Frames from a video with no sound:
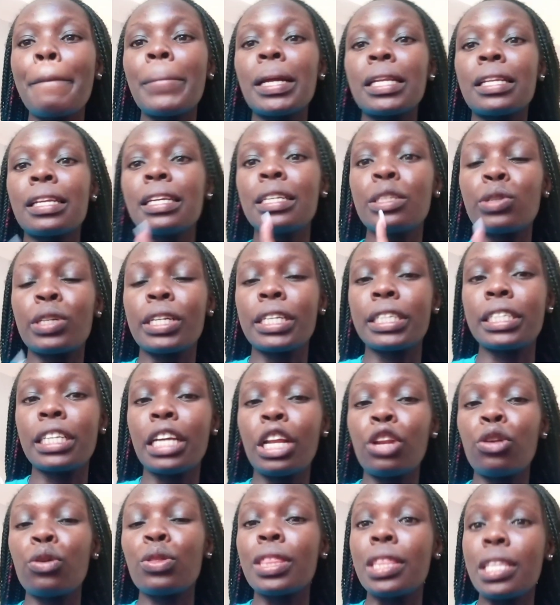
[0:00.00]
but guys, when I
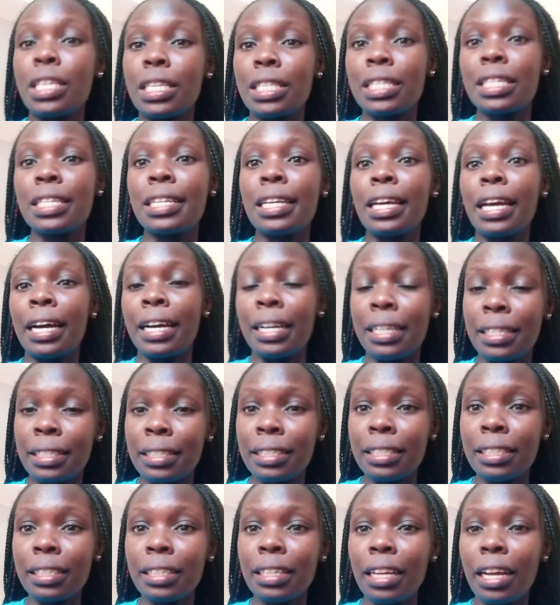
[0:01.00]
tell you, these
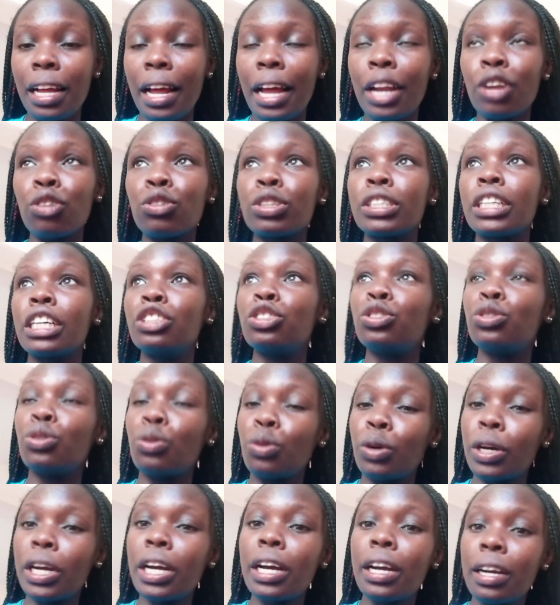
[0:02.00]
stairs are not a
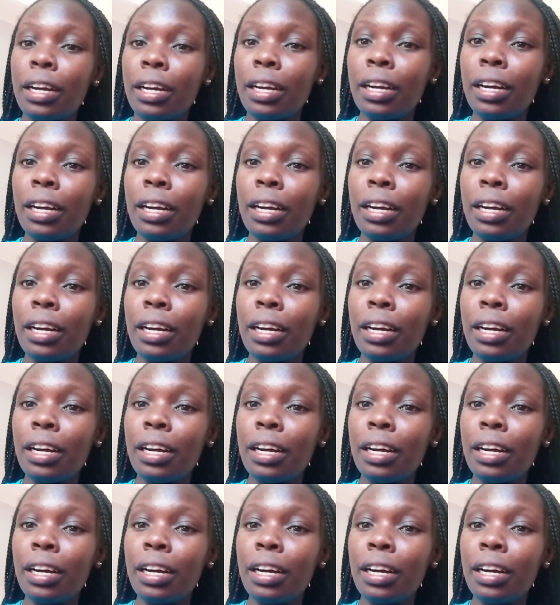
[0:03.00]
joke.